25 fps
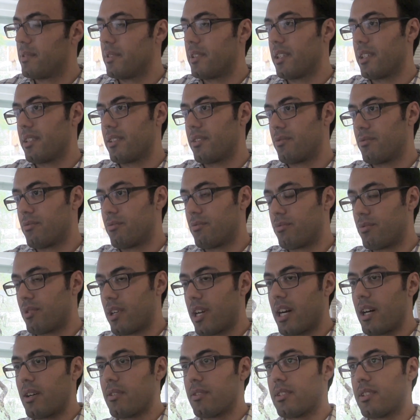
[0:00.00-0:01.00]
the
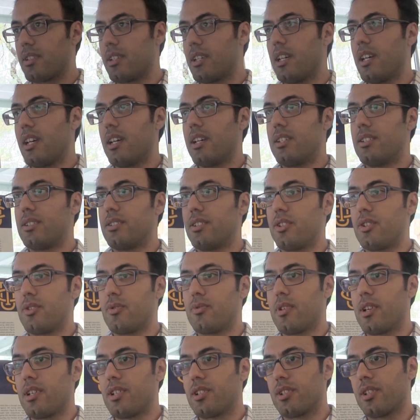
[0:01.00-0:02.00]
drought
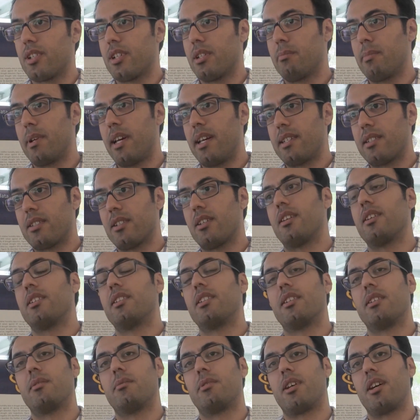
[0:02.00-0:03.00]
situation based on
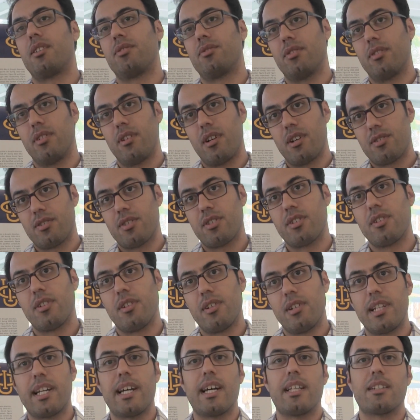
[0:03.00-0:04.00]
their
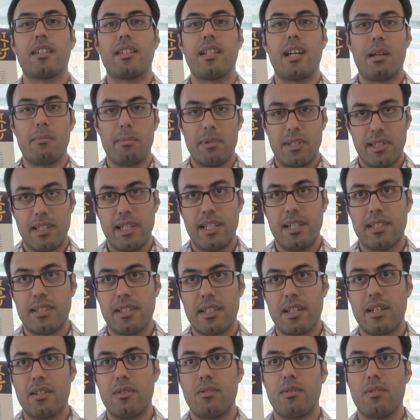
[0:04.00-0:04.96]
hydrological and climate data.